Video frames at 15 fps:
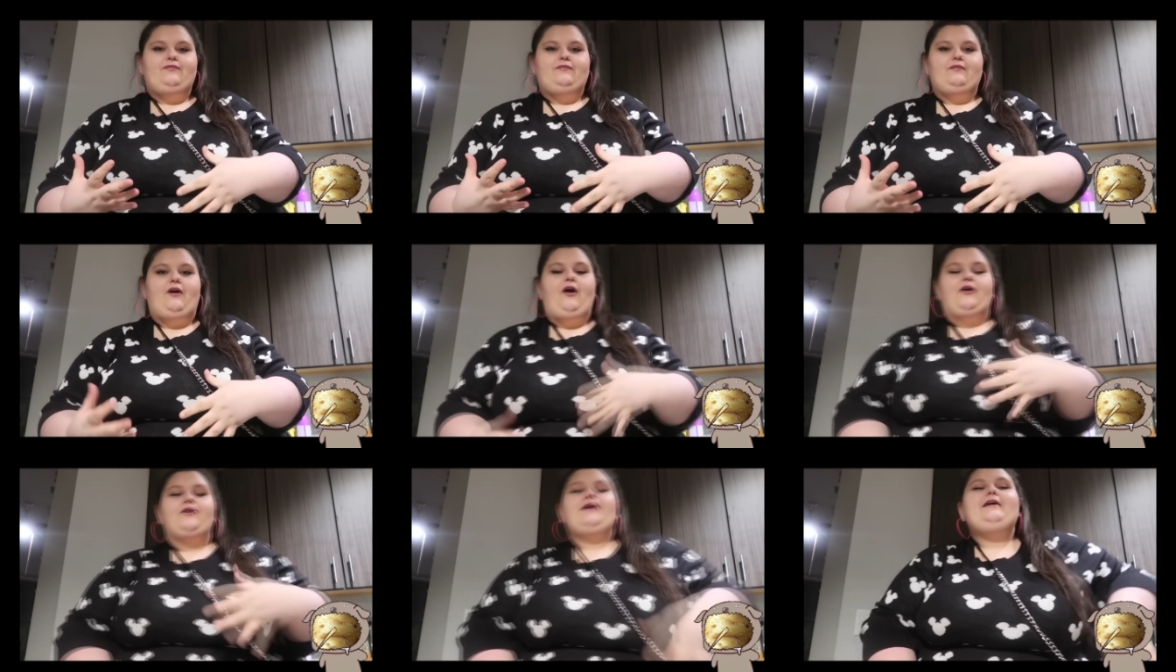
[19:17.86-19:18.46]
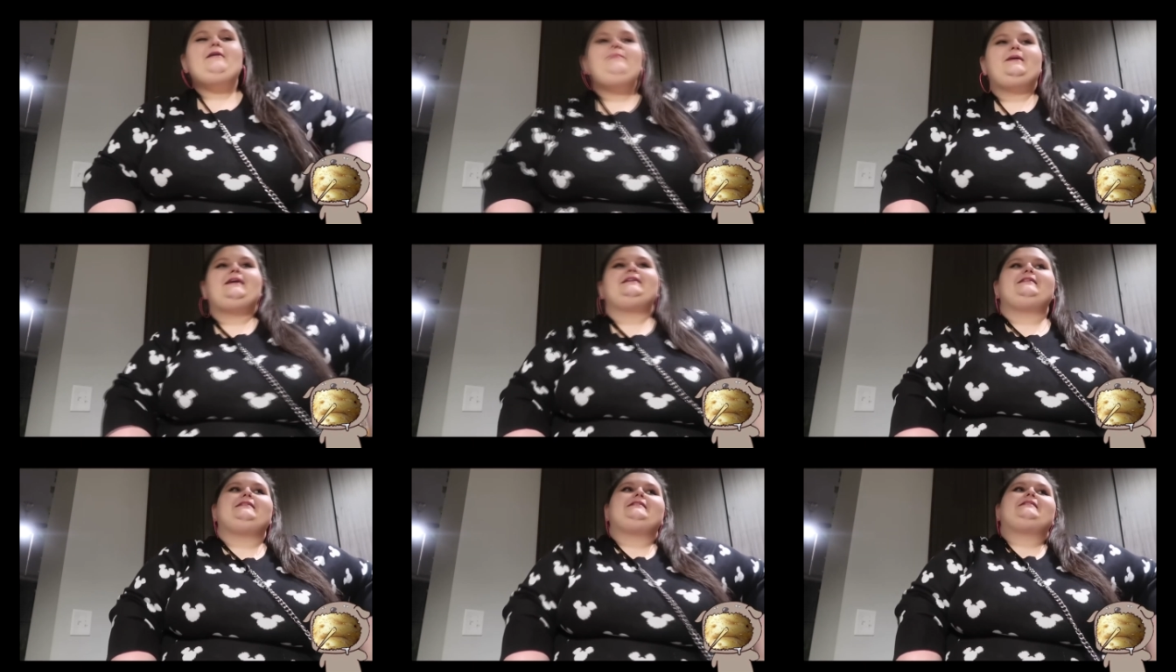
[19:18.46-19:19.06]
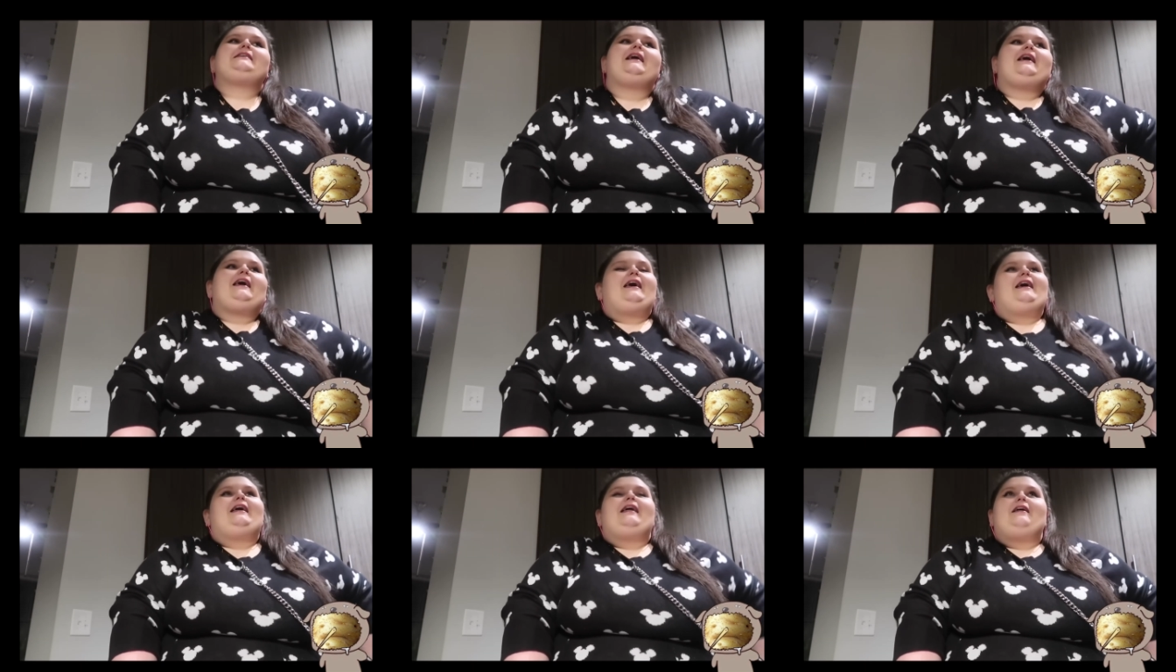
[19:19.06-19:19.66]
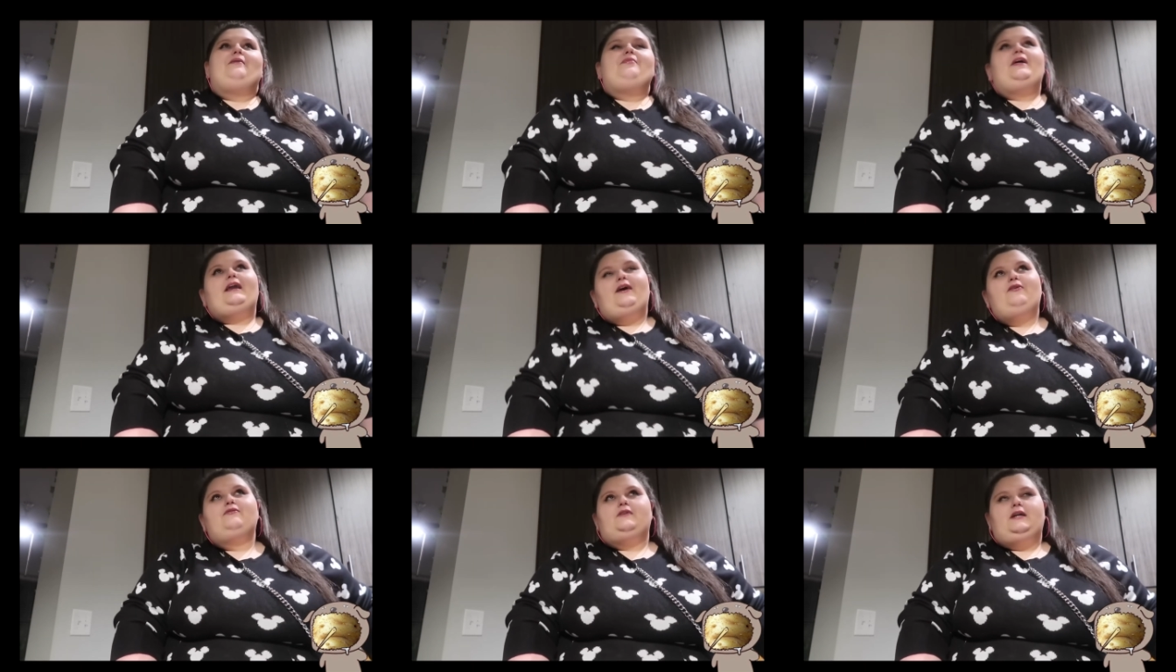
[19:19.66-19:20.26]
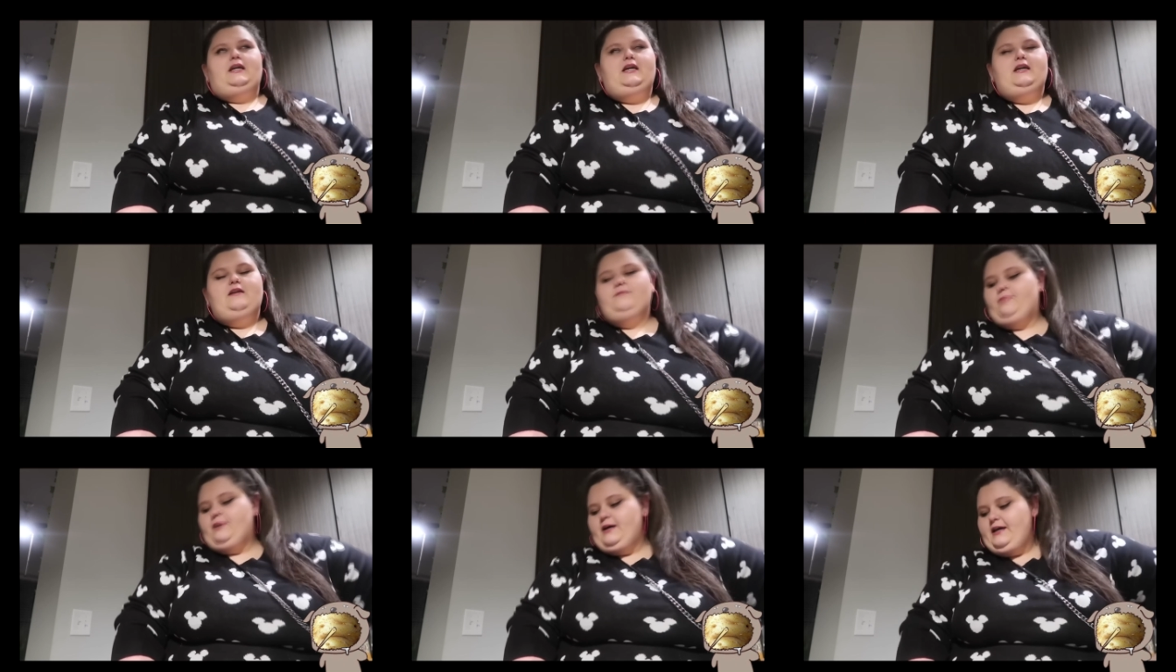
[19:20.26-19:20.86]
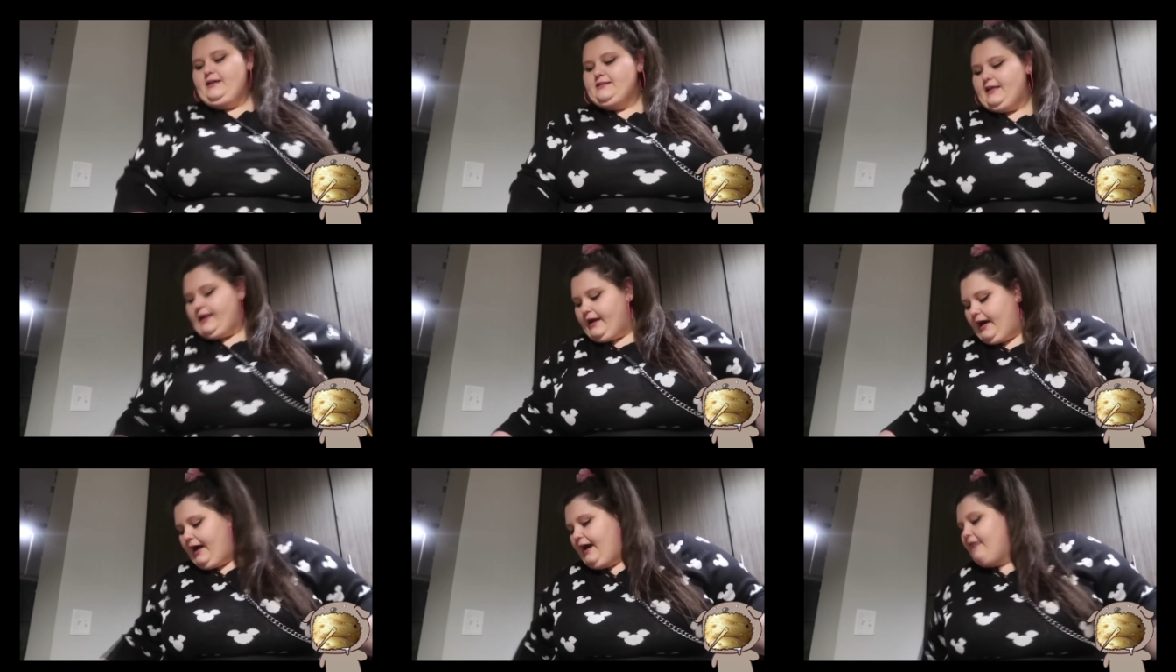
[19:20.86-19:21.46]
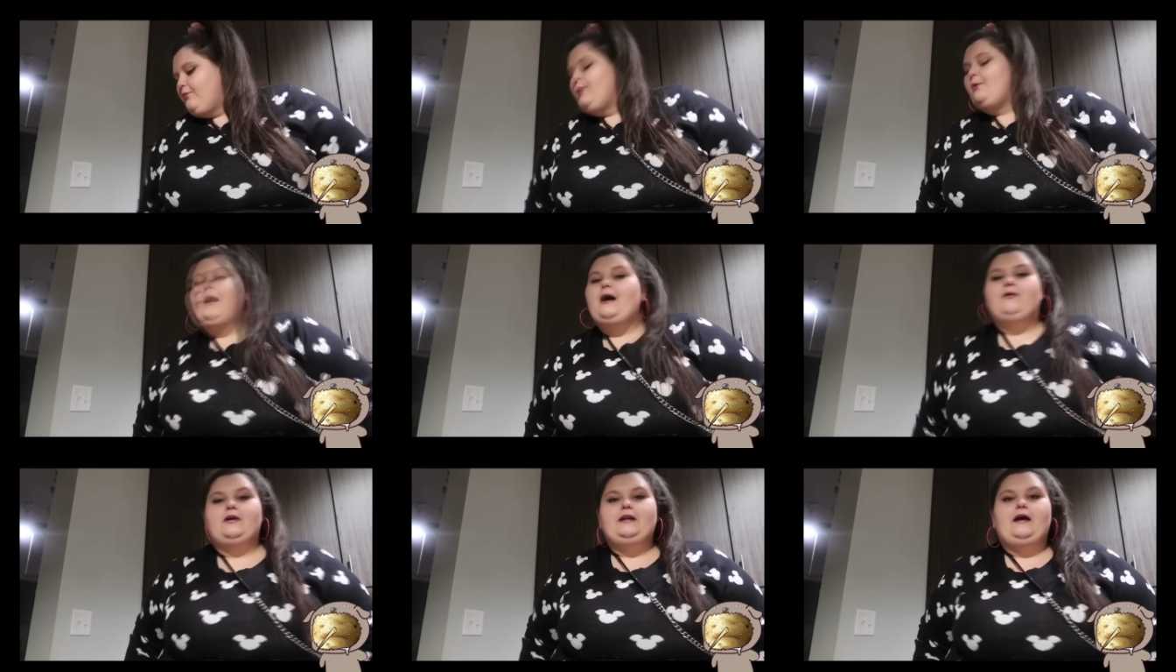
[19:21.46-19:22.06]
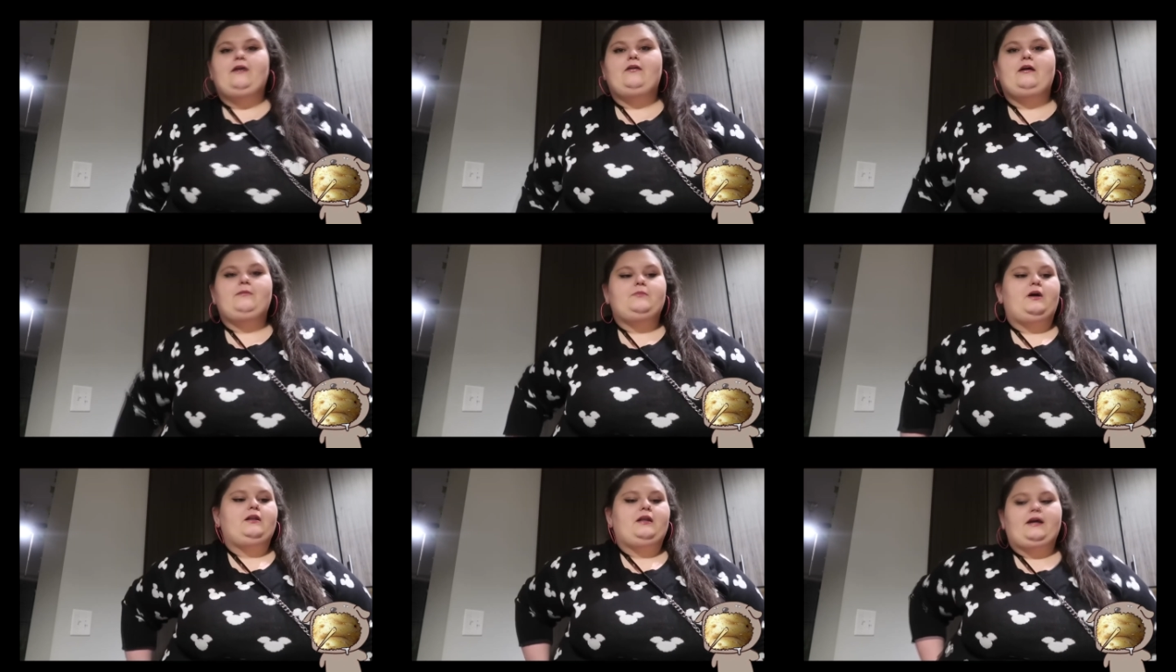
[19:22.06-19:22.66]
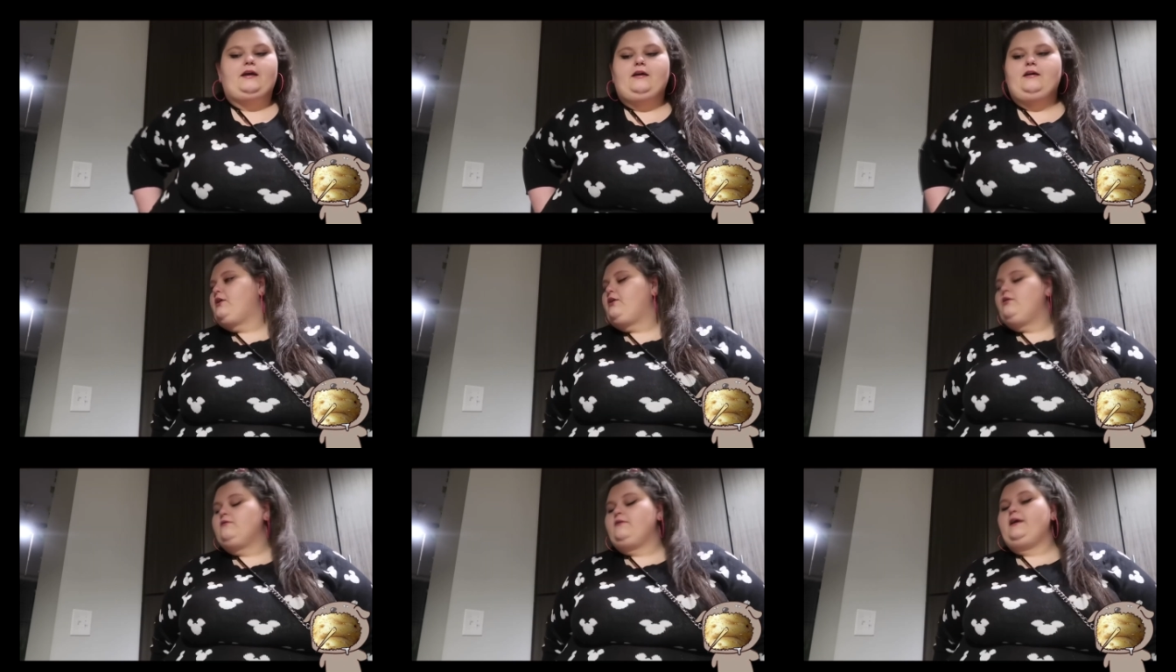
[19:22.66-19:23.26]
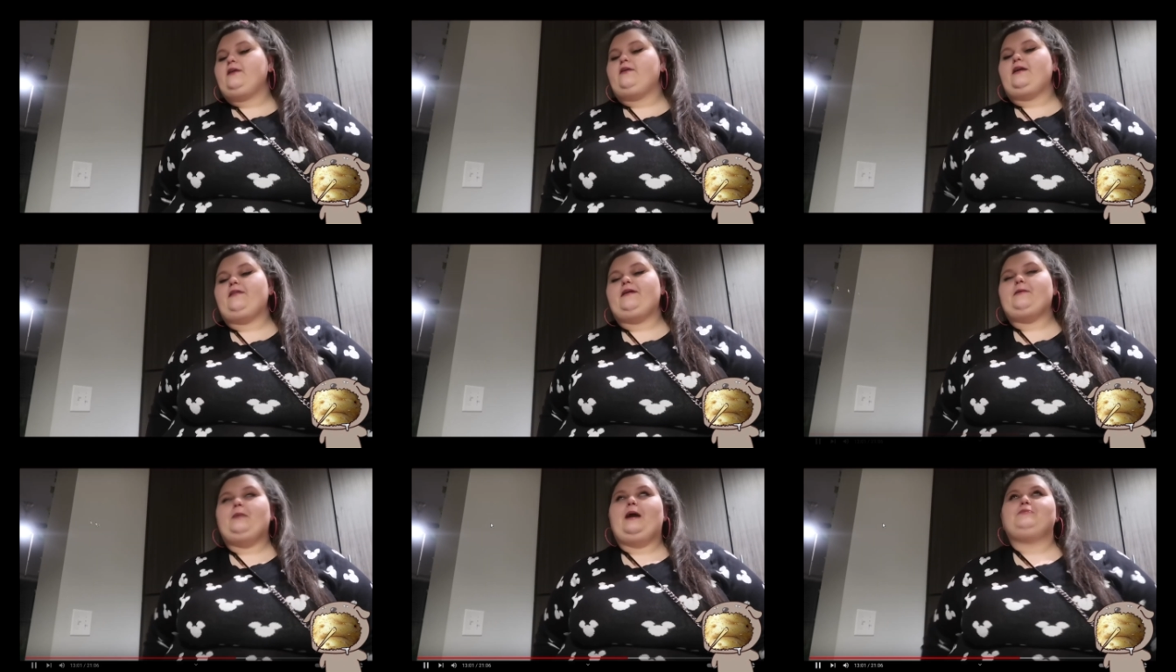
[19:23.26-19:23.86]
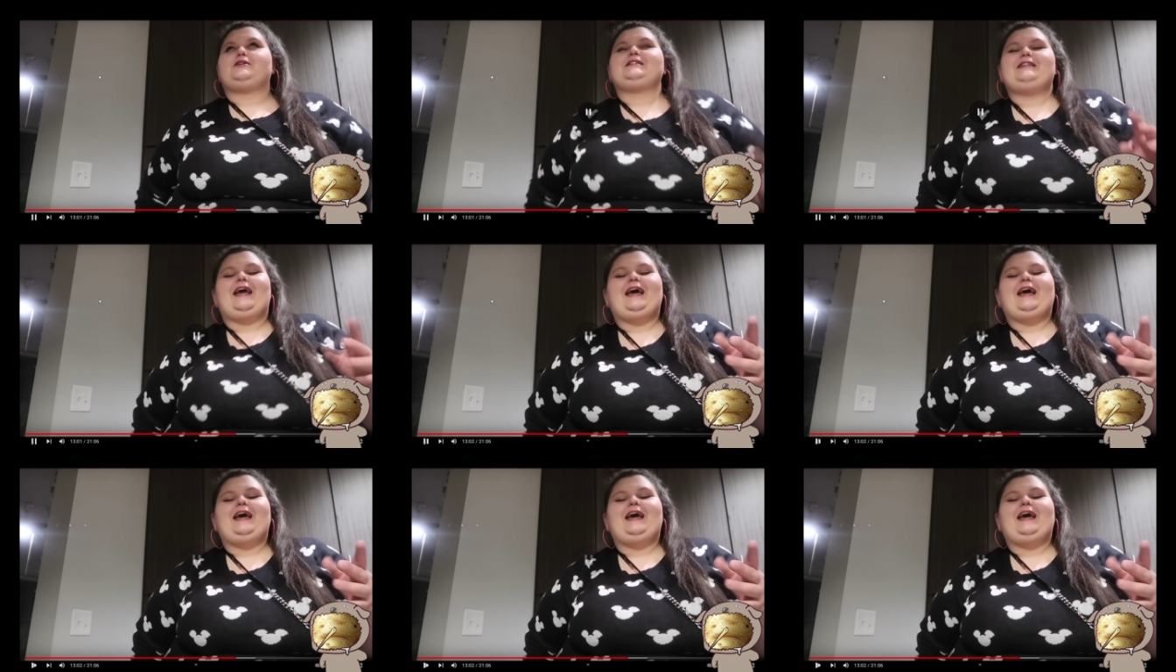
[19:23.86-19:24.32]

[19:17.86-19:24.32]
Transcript: Little hungry because. Then I overeat, but it's like, I have willpower now. I'm not, like, gonna overeat or anything, but I'm just